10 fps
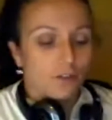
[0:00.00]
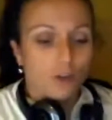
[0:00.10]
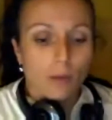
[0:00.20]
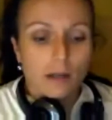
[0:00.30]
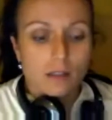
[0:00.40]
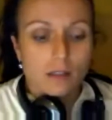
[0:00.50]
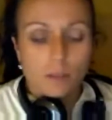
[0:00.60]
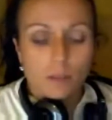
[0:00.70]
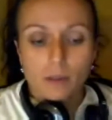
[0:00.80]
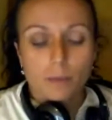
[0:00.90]
After a few
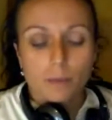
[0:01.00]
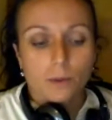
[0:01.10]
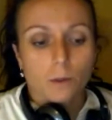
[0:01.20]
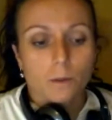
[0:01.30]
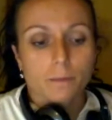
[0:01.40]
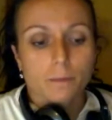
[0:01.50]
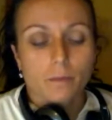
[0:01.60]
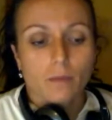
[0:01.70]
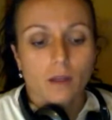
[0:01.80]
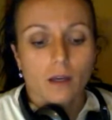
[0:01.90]
months,
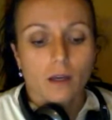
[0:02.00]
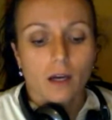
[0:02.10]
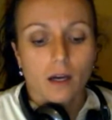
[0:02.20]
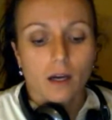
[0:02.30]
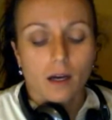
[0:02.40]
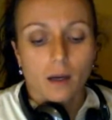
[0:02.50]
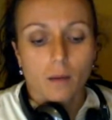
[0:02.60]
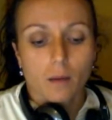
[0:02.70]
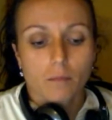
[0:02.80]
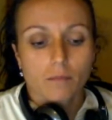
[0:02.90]
people
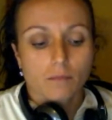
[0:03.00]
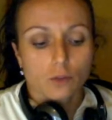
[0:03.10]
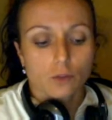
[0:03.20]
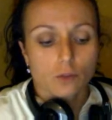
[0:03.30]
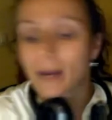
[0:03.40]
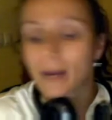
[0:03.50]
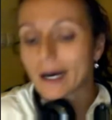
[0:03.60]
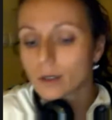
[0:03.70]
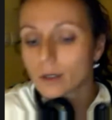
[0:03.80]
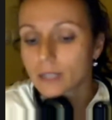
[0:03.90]

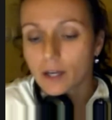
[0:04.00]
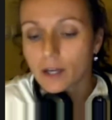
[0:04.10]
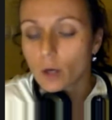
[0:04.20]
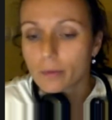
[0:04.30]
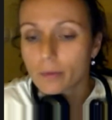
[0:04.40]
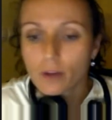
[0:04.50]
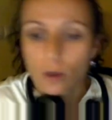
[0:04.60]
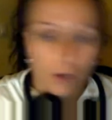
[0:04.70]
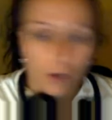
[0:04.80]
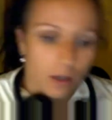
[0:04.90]
drop out and they
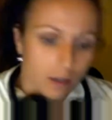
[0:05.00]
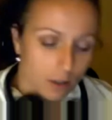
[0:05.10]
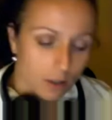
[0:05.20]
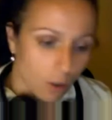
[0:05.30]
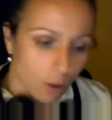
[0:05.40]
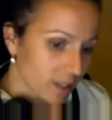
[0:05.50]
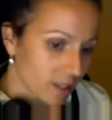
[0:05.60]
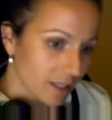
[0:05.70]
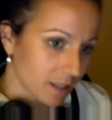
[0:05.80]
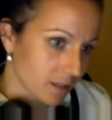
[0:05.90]
open their own
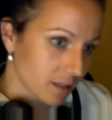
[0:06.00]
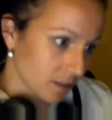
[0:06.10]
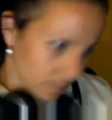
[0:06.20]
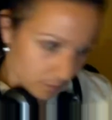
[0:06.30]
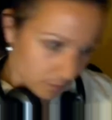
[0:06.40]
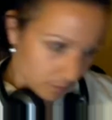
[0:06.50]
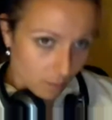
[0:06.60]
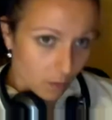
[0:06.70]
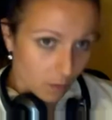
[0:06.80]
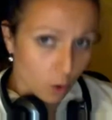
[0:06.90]

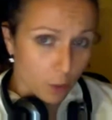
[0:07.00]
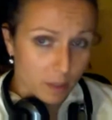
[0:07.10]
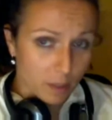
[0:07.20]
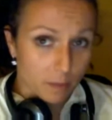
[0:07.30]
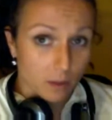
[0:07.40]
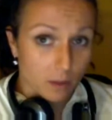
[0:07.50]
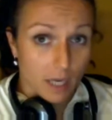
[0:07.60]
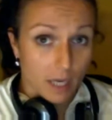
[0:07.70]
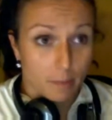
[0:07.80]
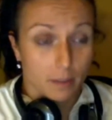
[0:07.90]
courses. Or
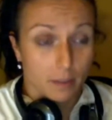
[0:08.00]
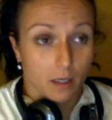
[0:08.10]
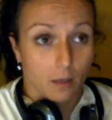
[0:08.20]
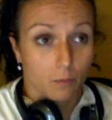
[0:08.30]
people